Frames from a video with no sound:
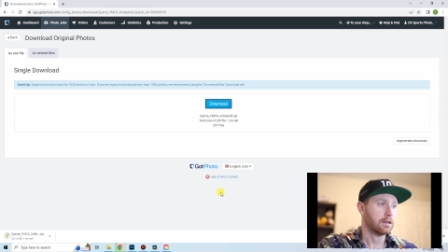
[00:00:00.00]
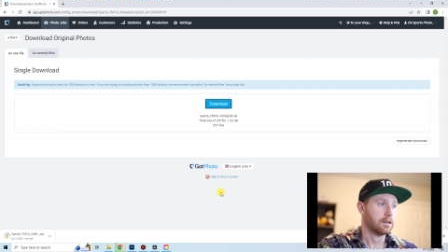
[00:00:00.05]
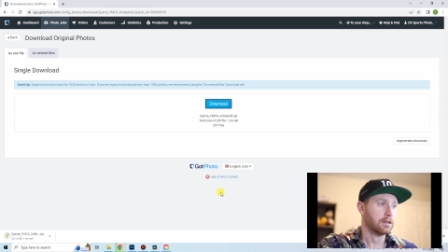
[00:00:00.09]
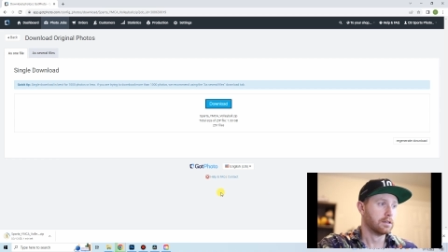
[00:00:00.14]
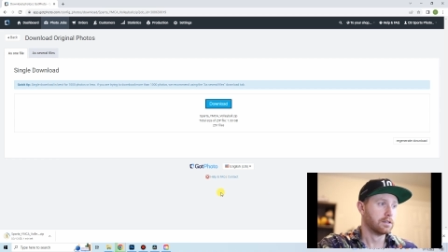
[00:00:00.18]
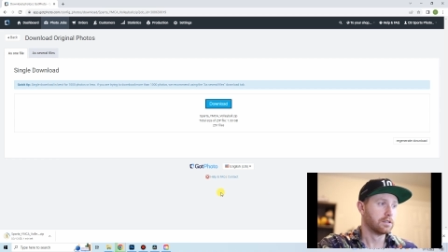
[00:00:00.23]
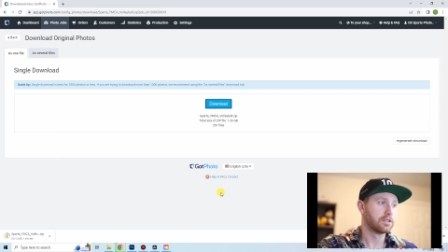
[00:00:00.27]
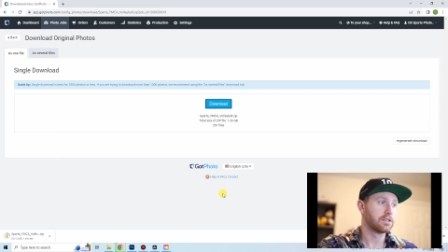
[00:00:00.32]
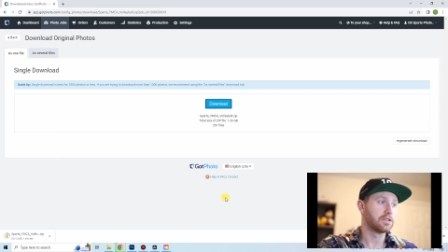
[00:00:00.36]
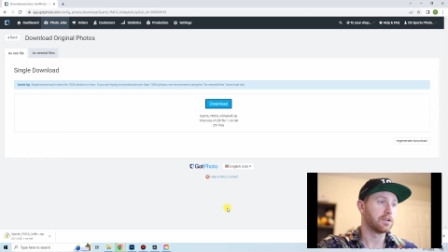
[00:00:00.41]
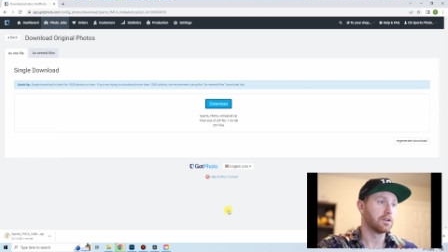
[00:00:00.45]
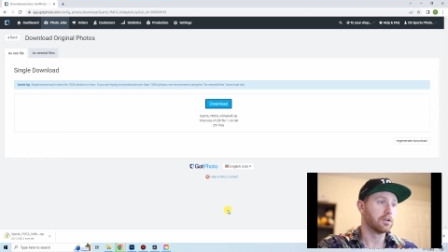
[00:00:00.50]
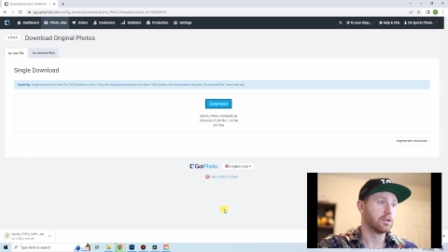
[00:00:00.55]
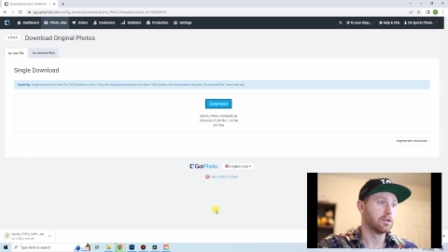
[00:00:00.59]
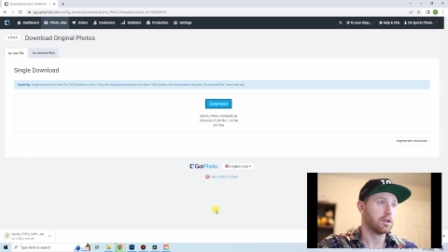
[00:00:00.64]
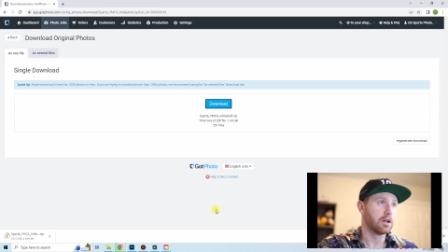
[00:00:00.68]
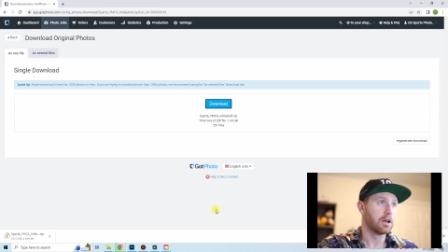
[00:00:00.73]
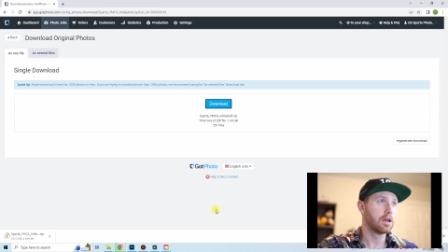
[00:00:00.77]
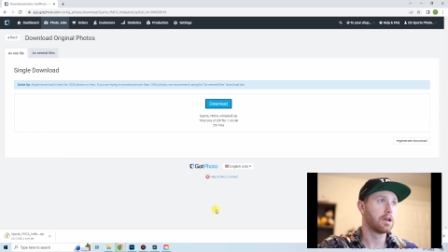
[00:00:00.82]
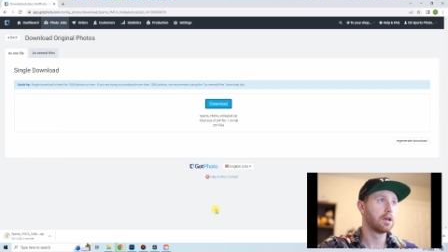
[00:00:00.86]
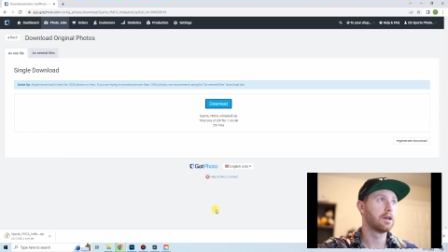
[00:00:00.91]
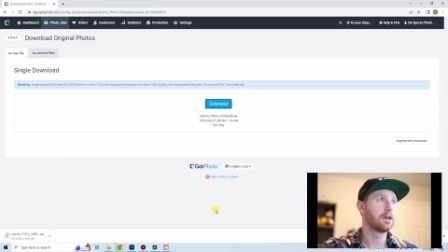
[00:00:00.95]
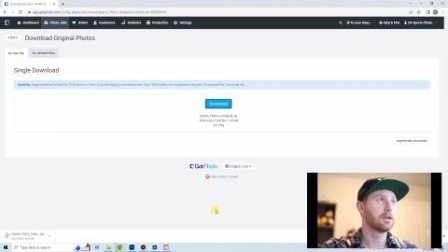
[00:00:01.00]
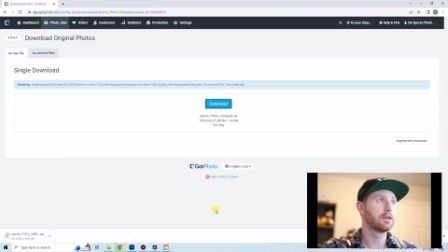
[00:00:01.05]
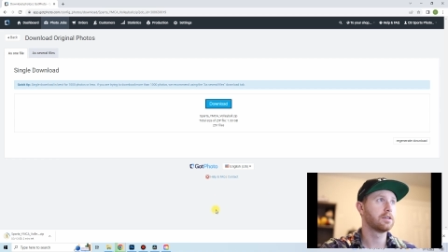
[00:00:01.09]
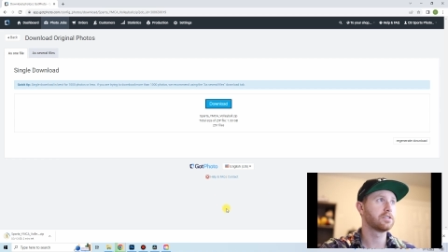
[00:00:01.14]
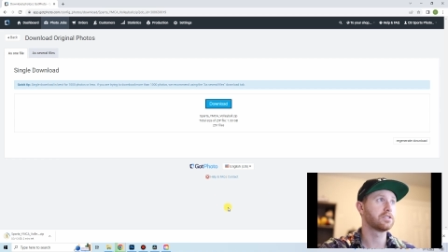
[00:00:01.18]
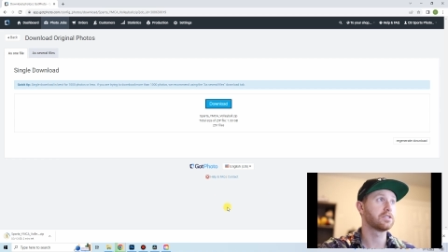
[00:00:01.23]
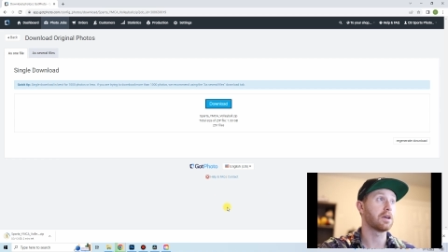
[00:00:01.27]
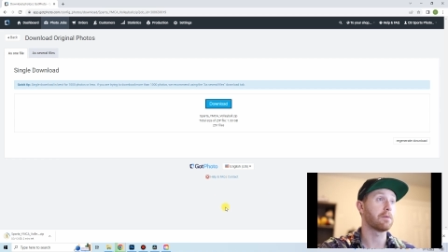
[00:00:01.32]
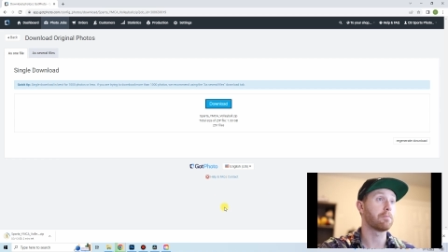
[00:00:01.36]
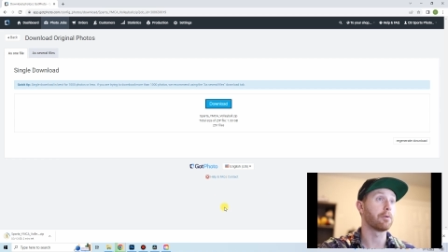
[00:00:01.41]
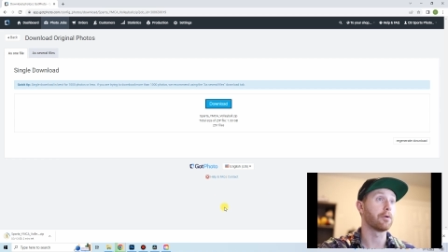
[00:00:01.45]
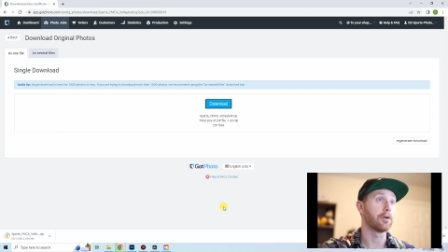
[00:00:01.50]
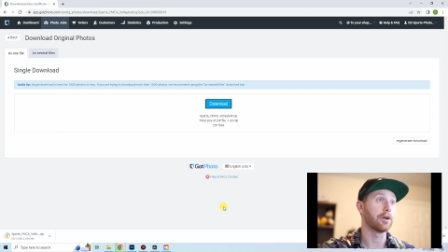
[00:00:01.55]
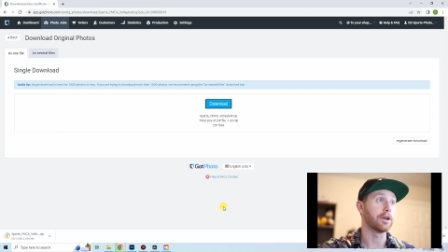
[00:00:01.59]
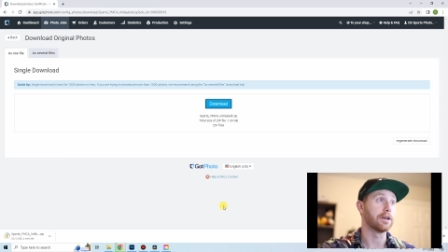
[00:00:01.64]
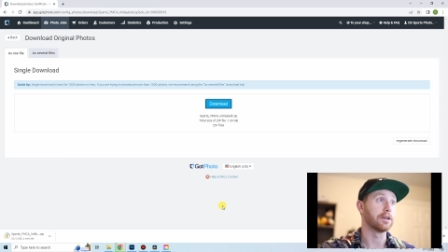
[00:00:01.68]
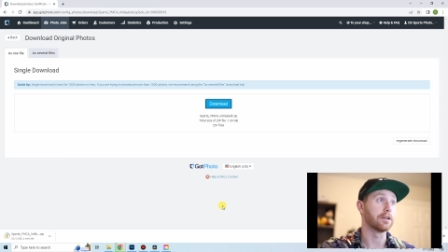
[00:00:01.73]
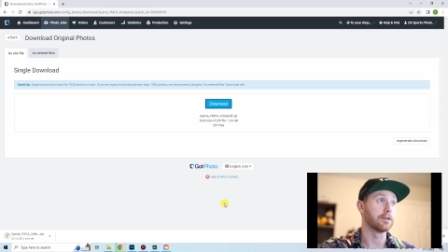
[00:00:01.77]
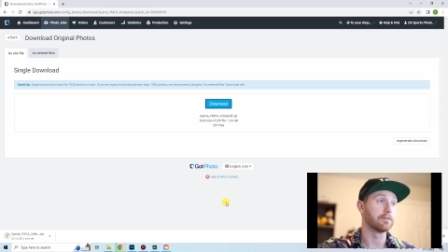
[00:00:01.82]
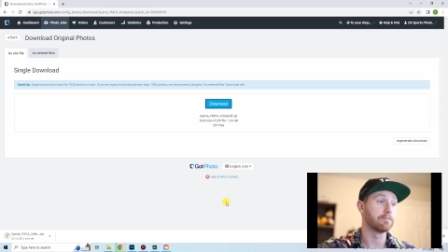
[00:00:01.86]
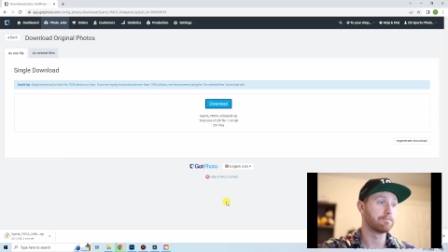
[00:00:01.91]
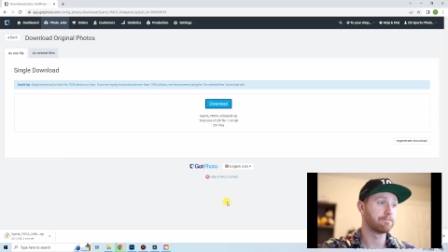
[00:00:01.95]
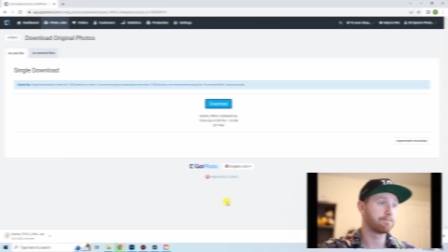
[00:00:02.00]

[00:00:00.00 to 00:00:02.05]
still separated.